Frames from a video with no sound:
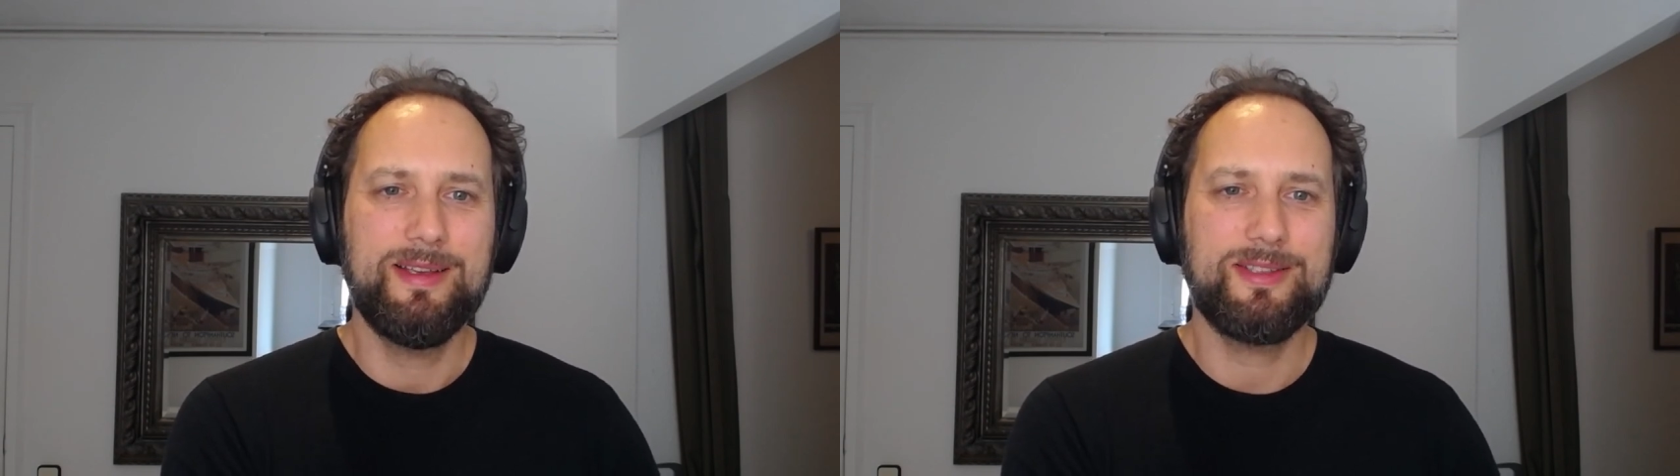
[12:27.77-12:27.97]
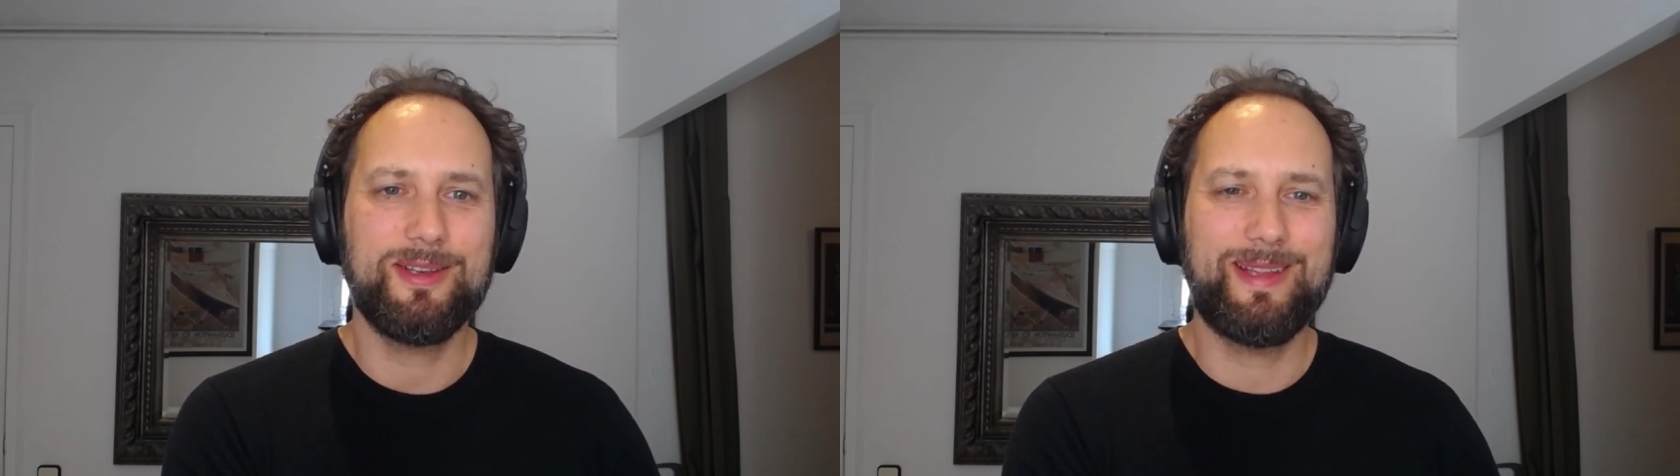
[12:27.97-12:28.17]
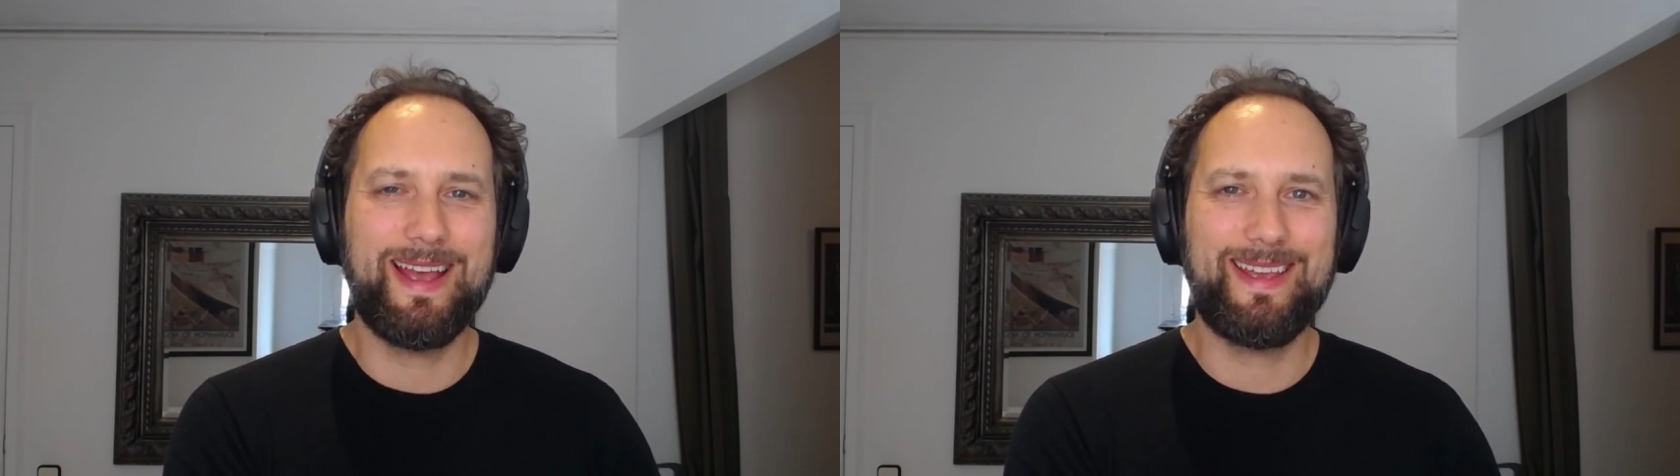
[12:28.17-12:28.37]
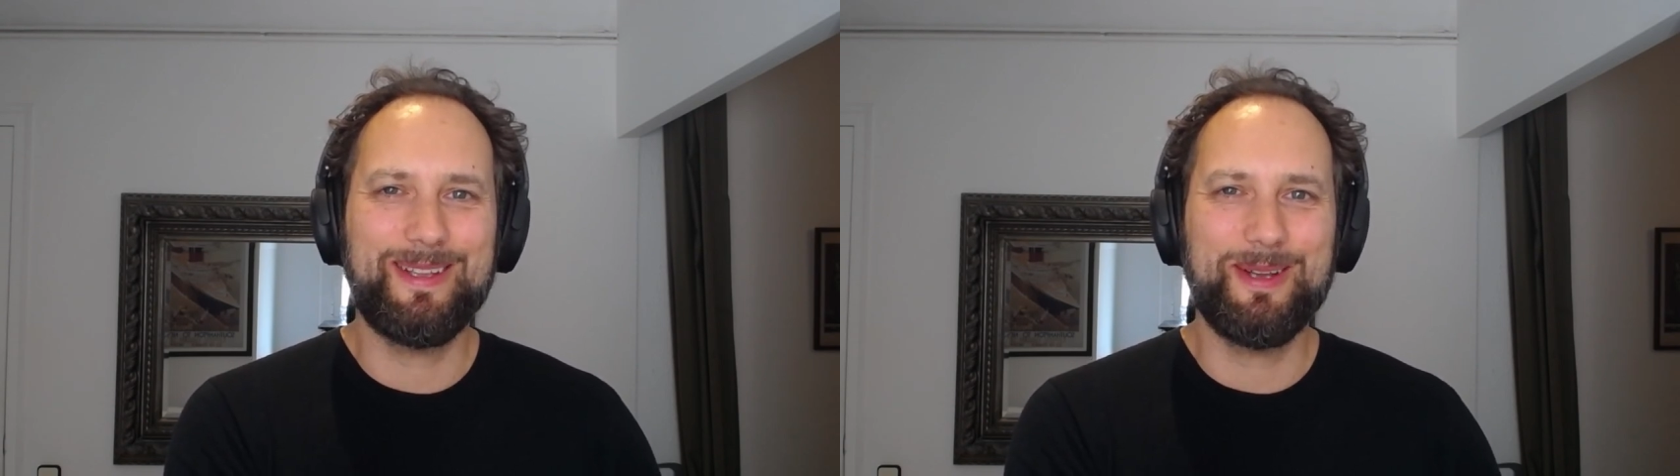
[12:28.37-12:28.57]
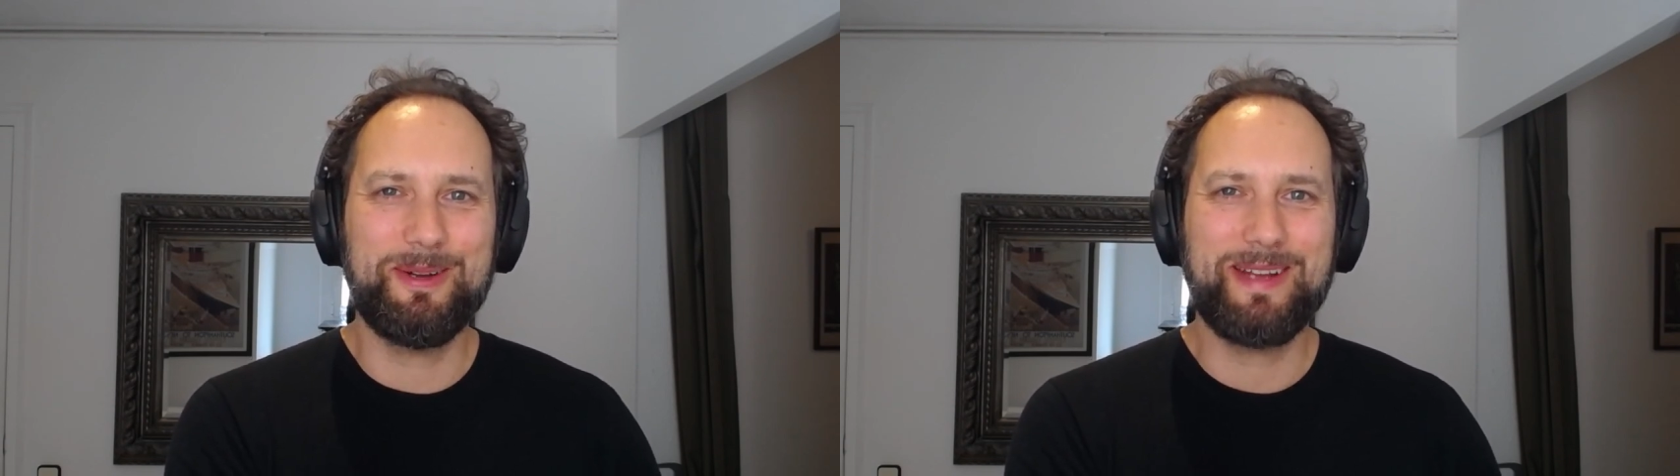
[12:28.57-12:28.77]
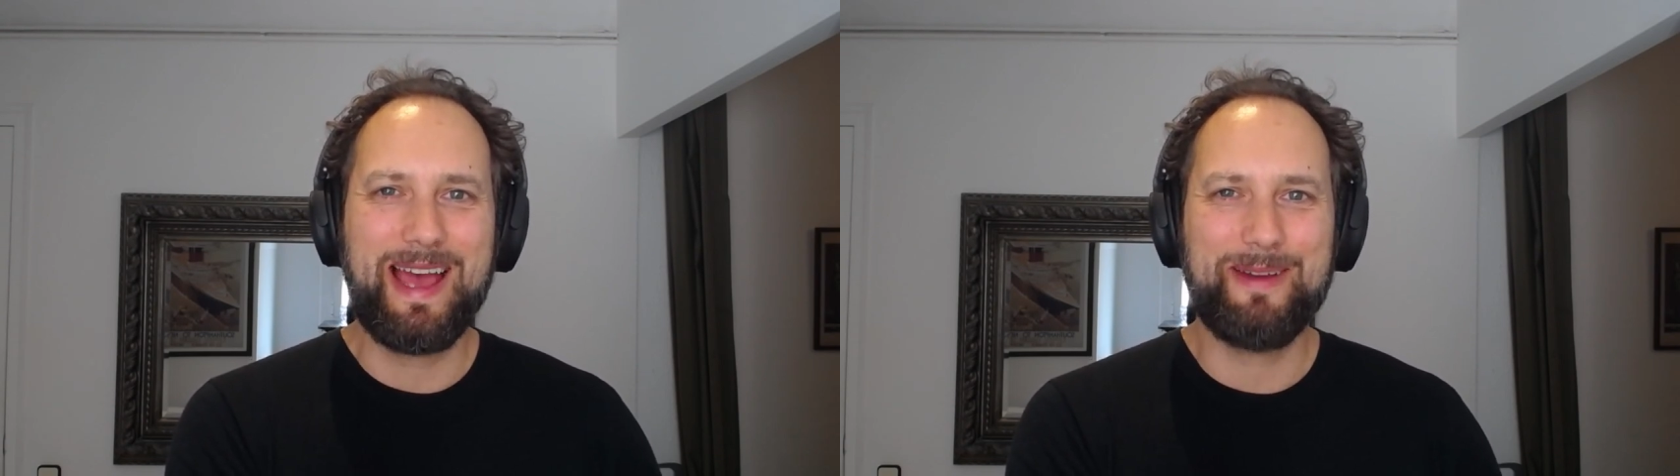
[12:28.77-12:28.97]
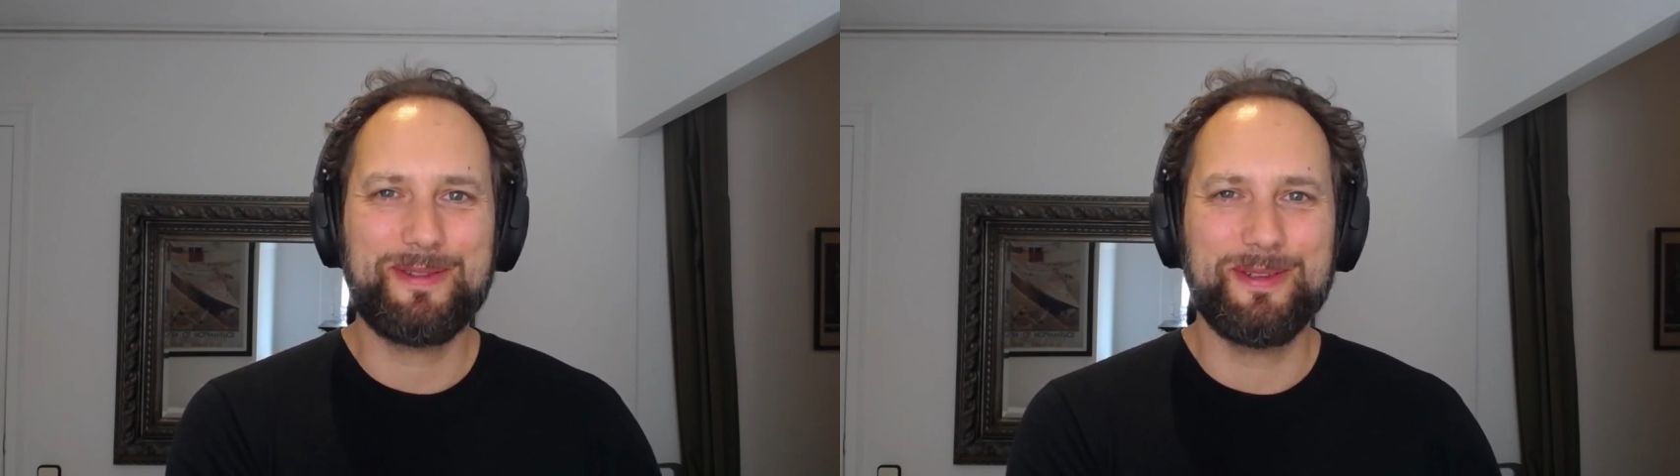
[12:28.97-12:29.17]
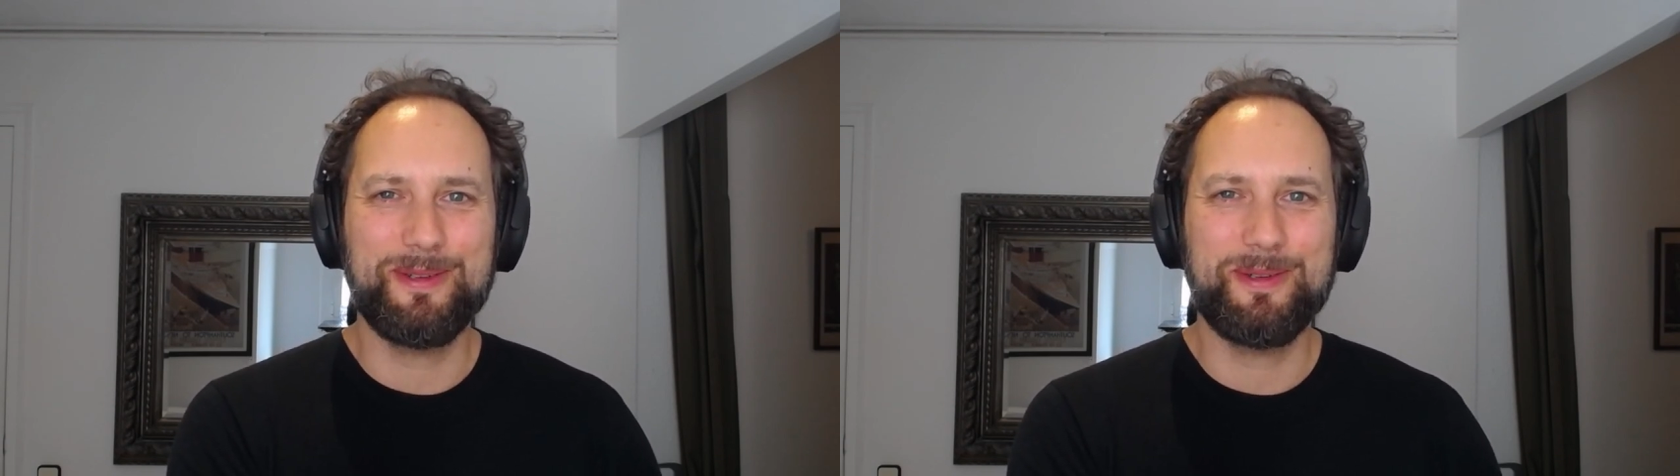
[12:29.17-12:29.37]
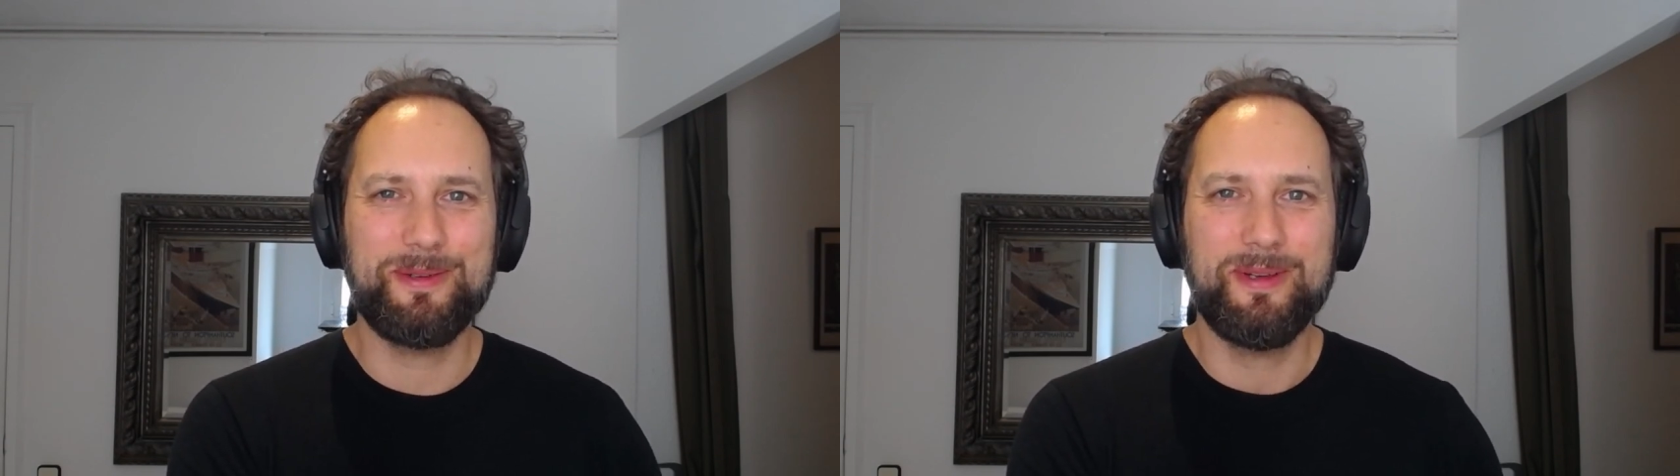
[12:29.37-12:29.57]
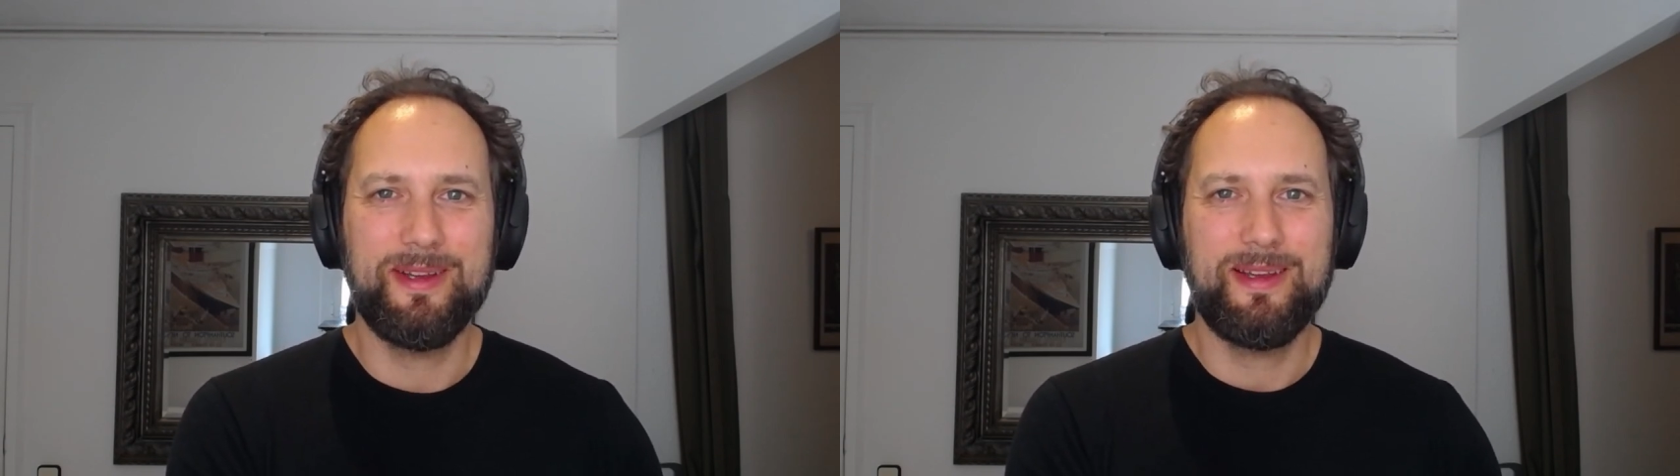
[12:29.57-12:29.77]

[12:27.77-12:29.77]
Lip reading: so that you don't have to,